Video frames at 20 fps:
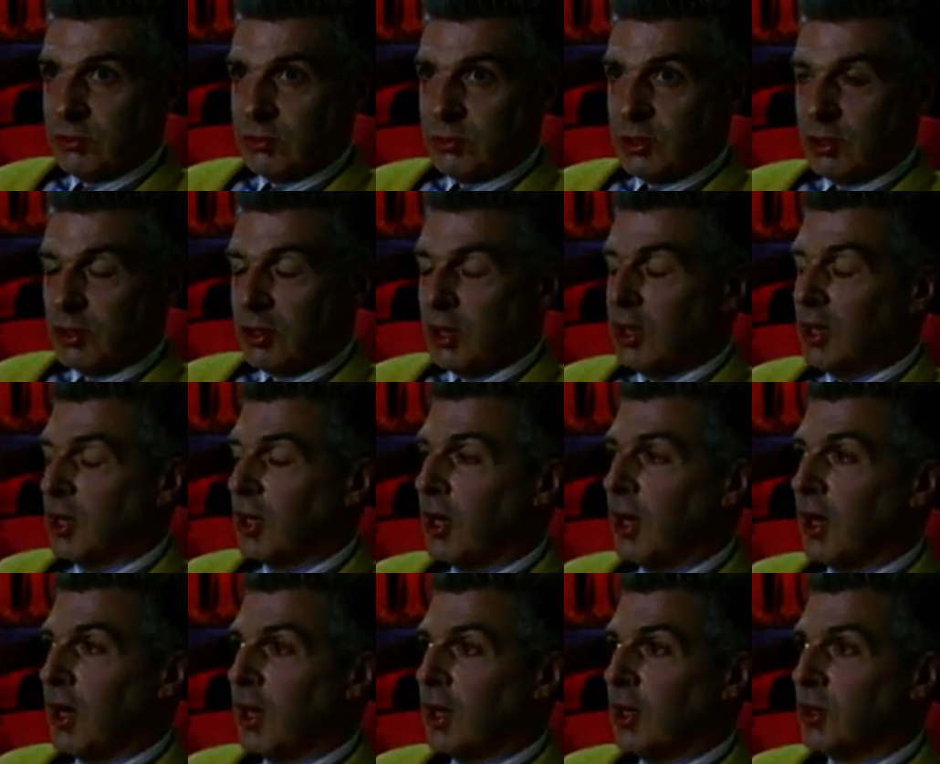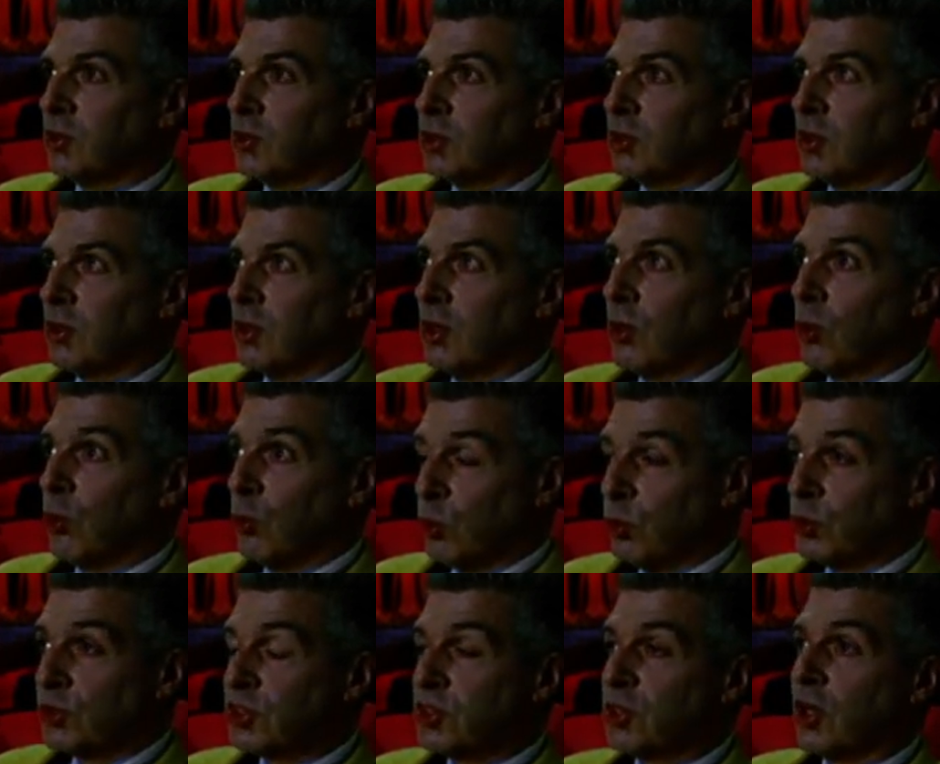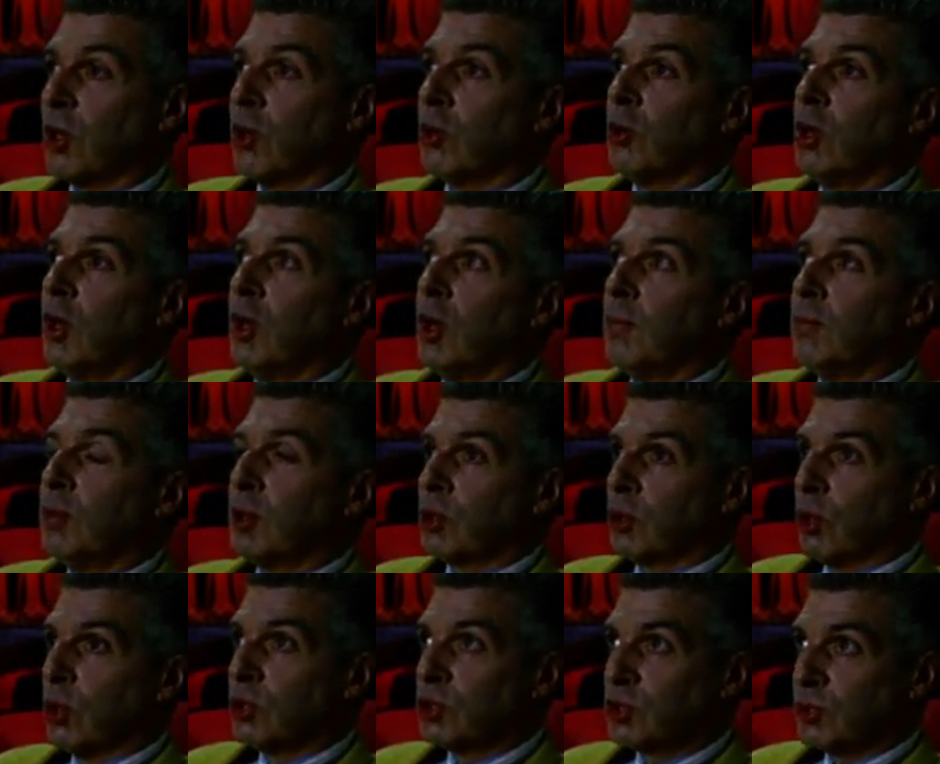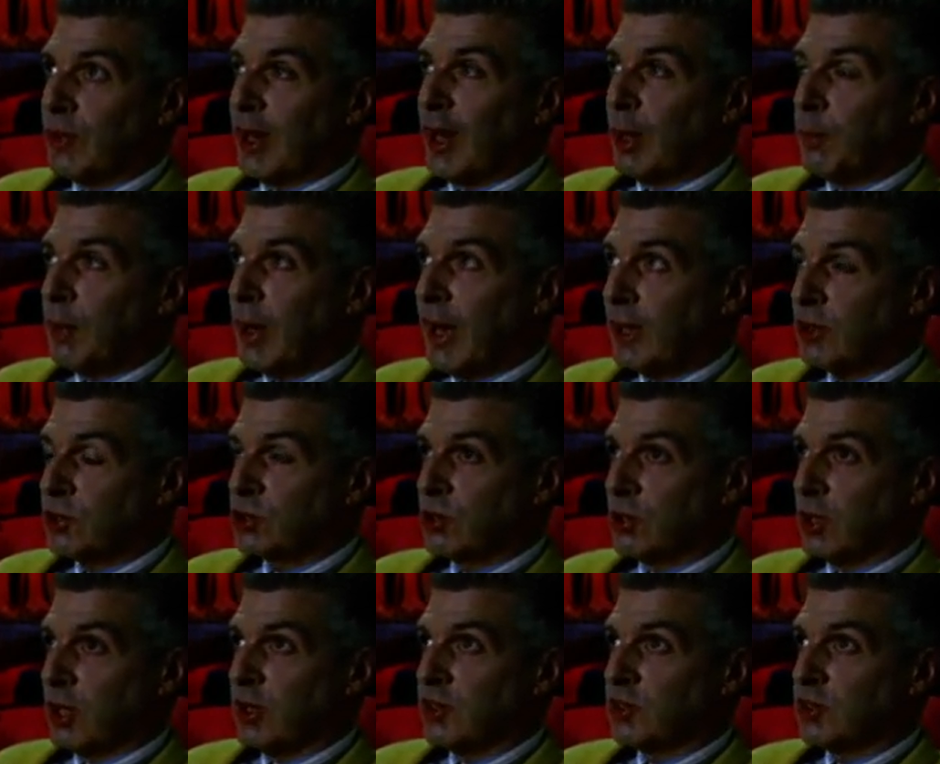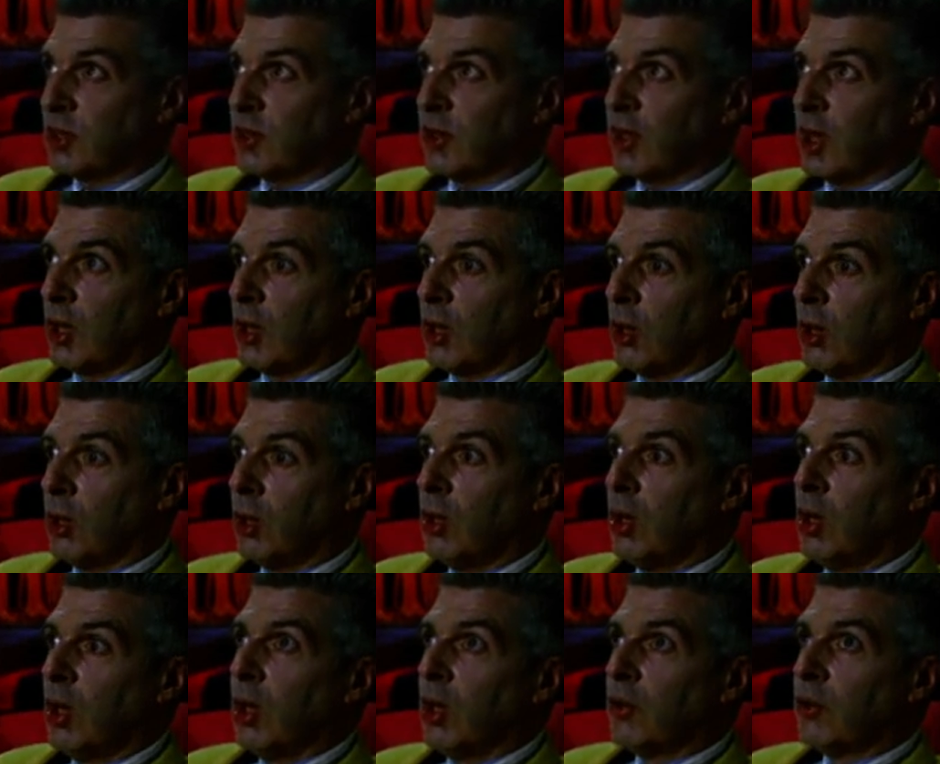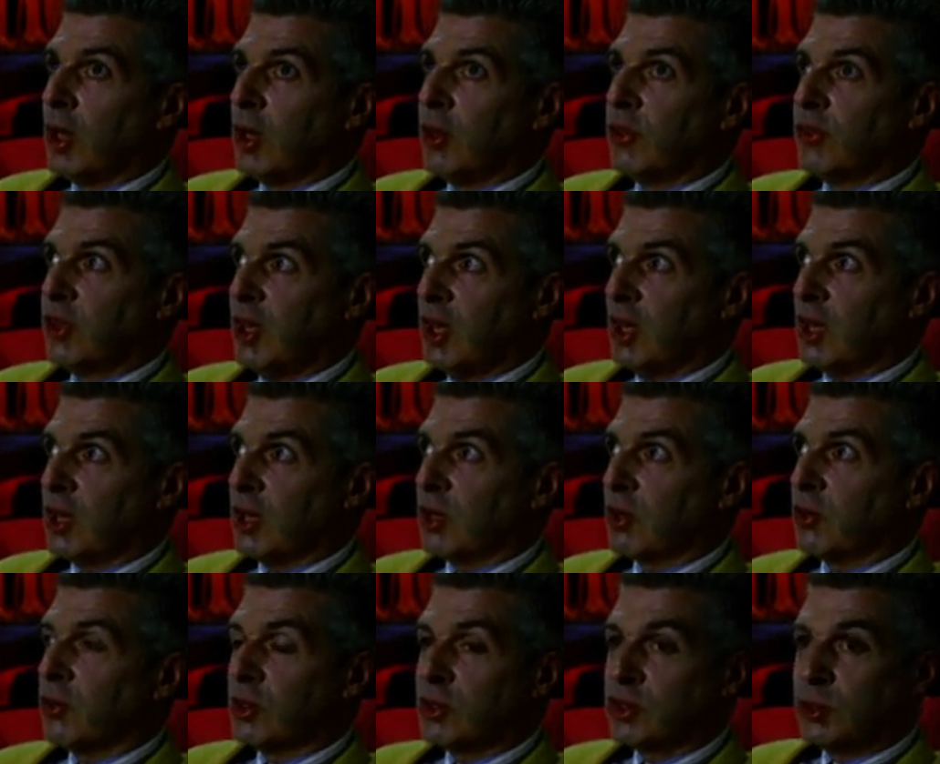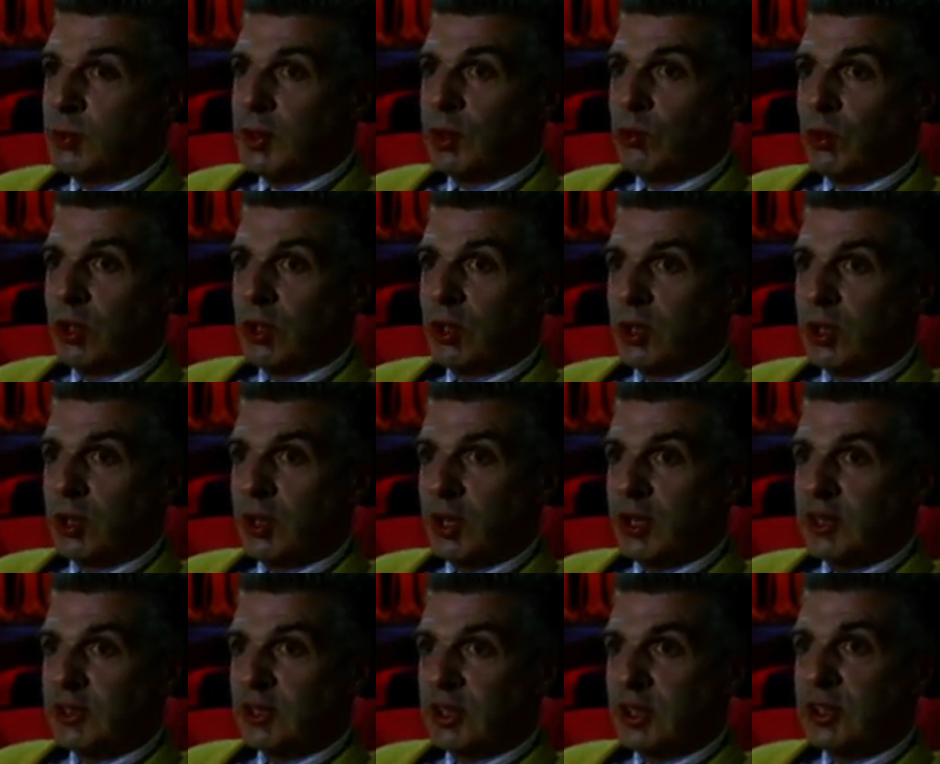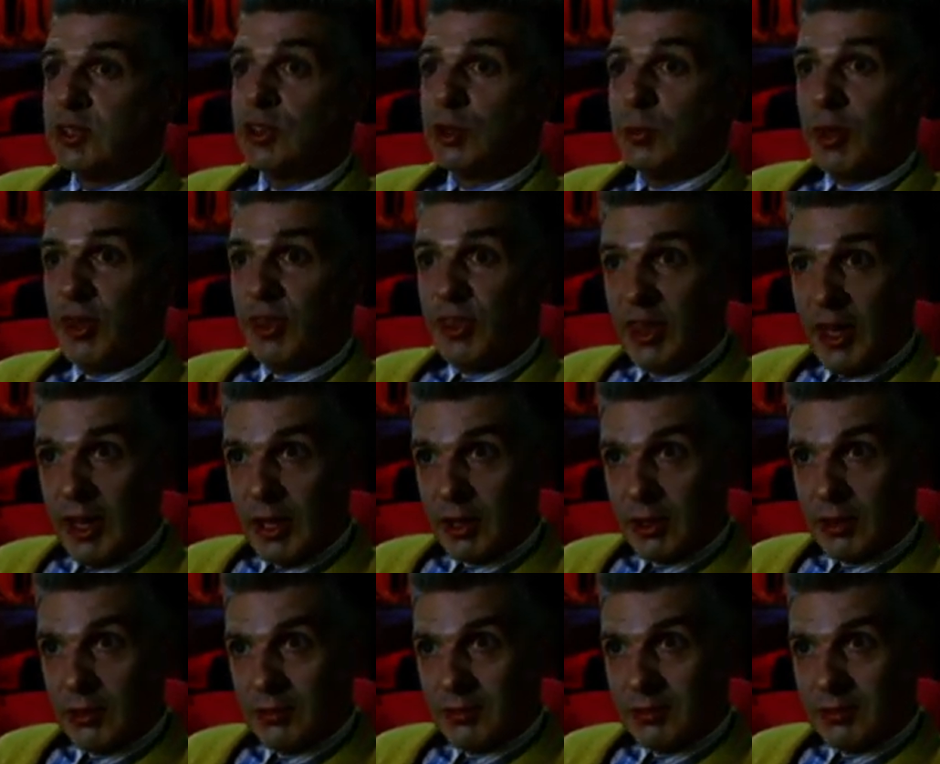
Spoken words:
okay? And also, because of how patronizing they are, they think that to be working class is to be thick.